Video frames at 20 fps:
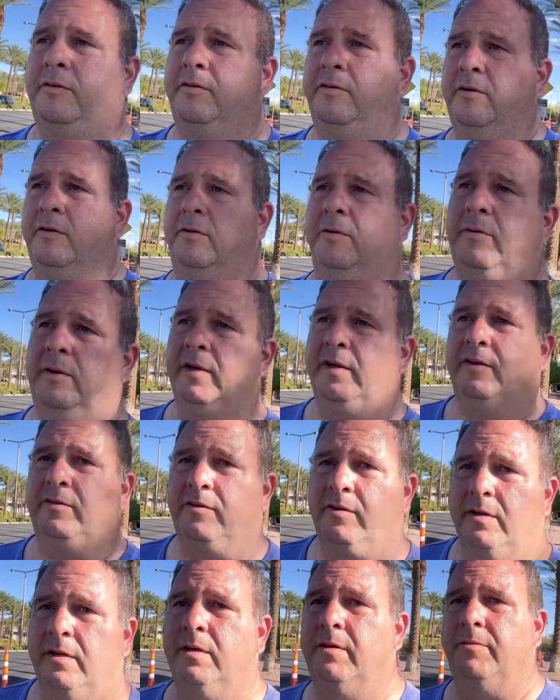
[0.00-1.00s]
no
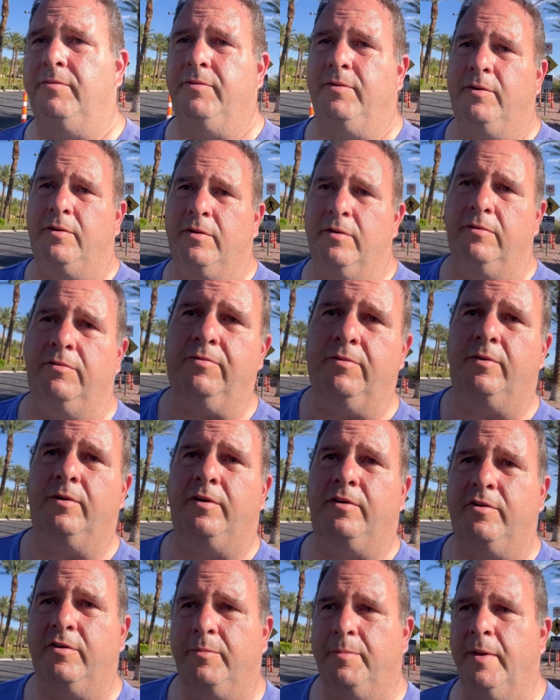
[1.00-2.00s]
reason, if you can
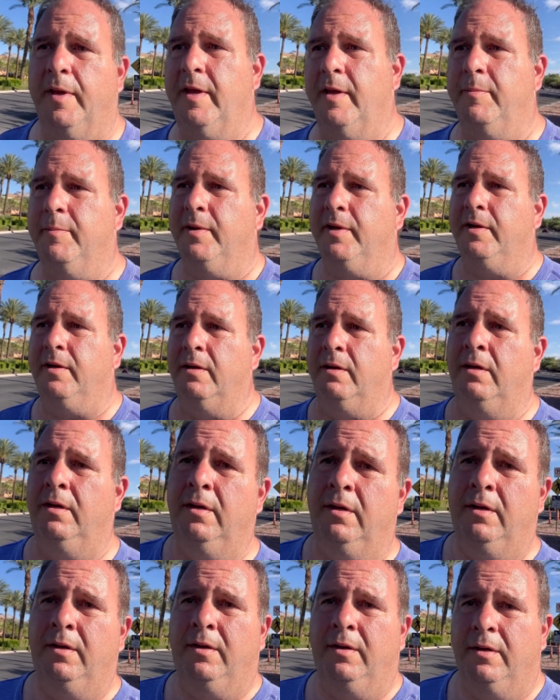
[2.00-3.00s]
afford your payment,
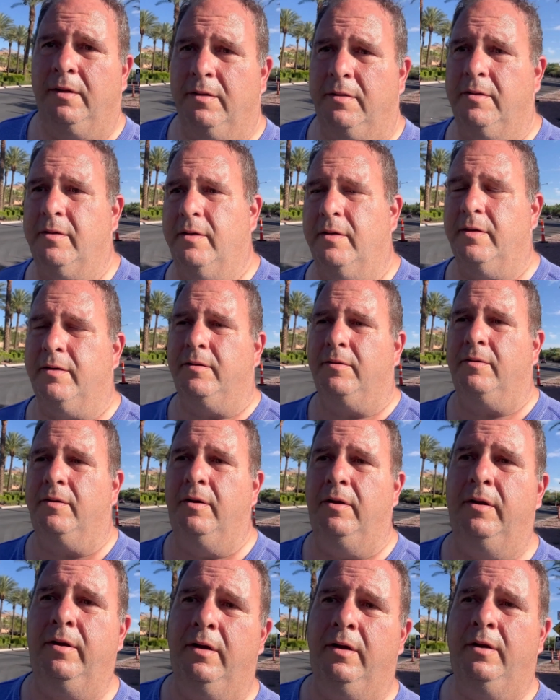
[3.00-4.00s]
to
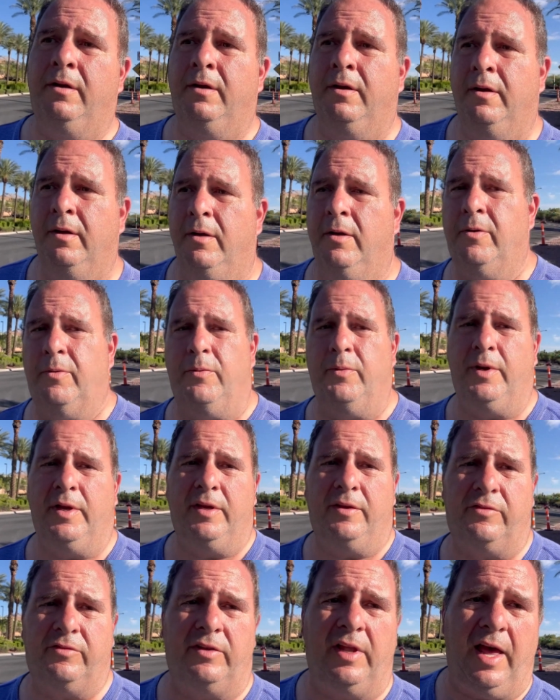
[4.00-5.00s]

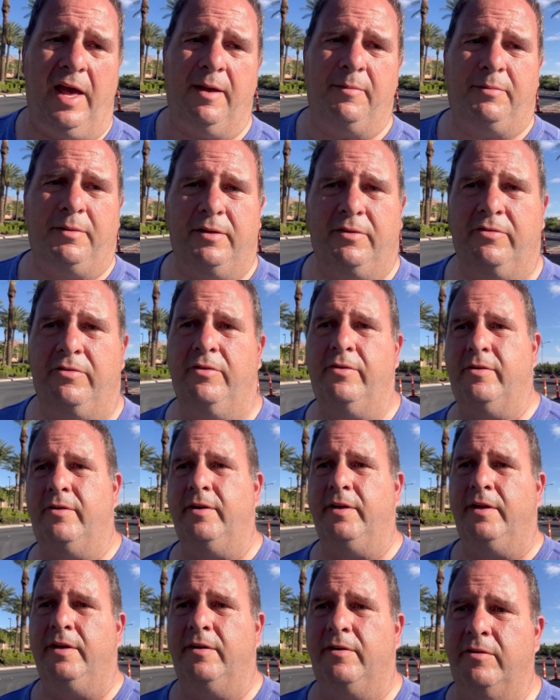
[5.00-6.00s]
reestablish
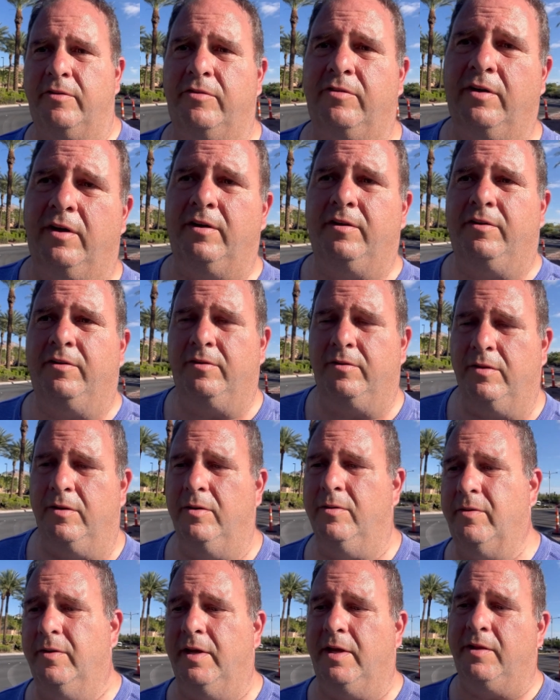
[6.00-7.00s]
30 years on your
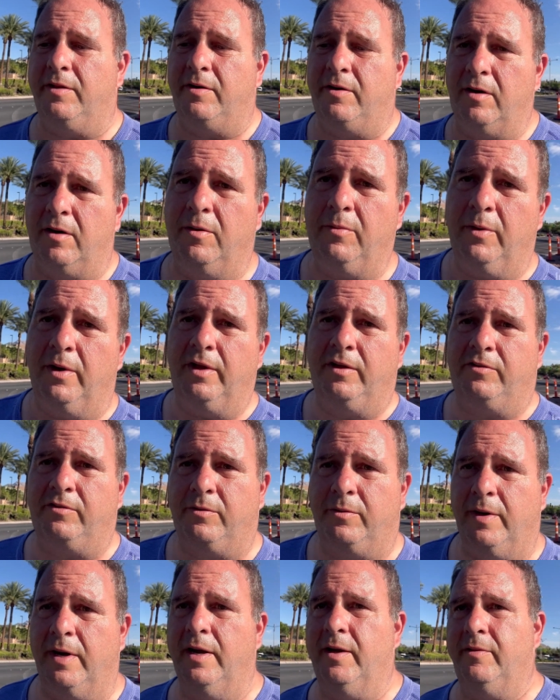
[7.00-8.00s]
loan. Now, there are ways
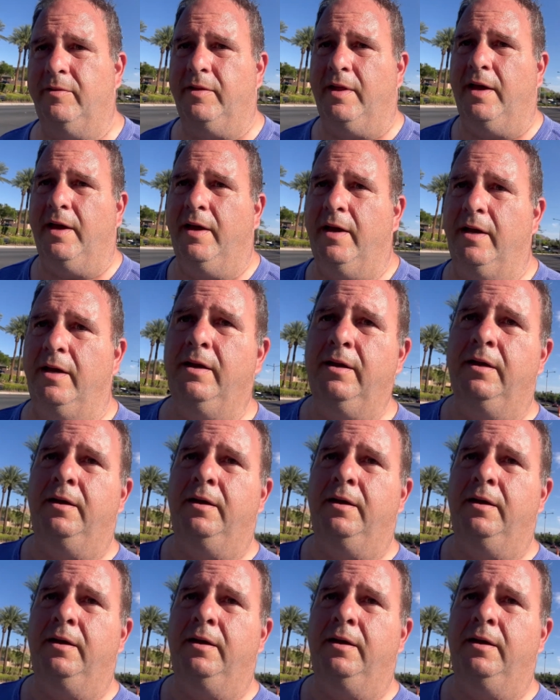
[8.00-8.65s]
around that.